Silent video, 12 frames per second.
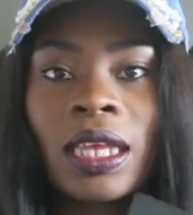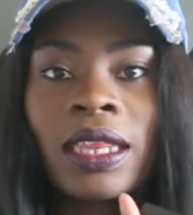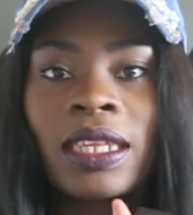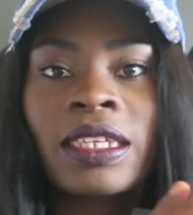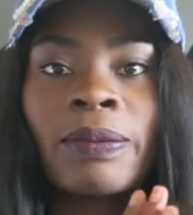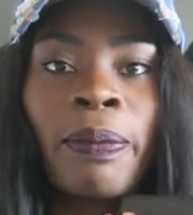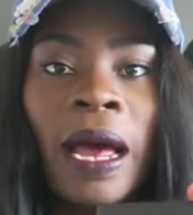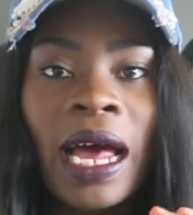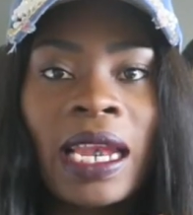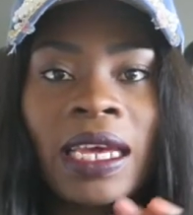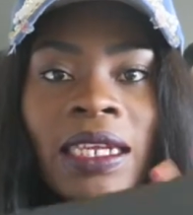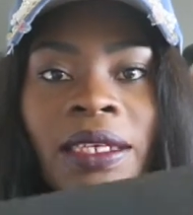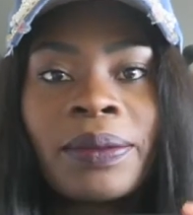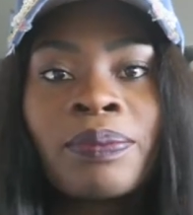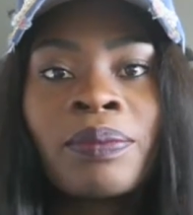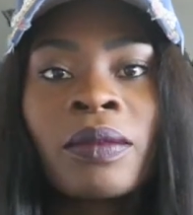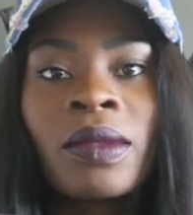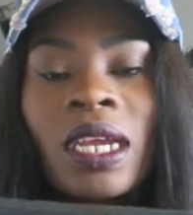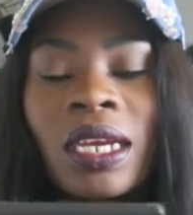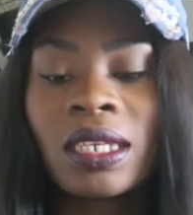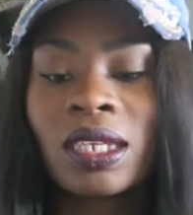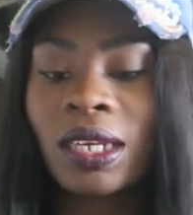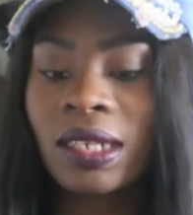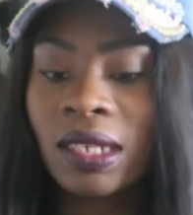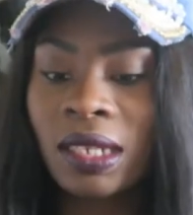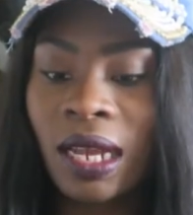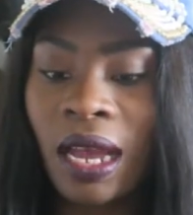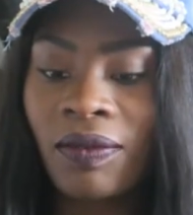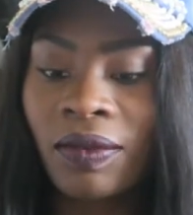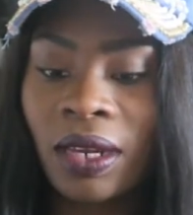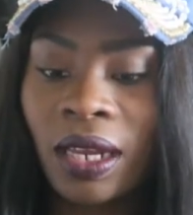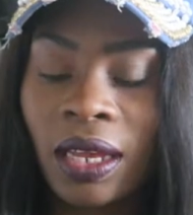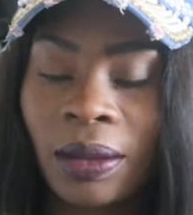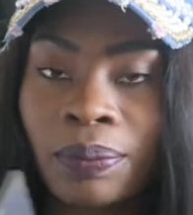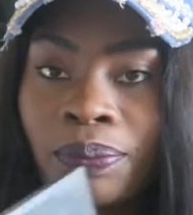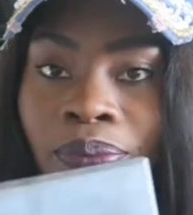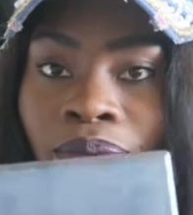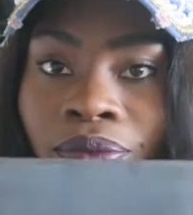this palette. It doesn't have a name.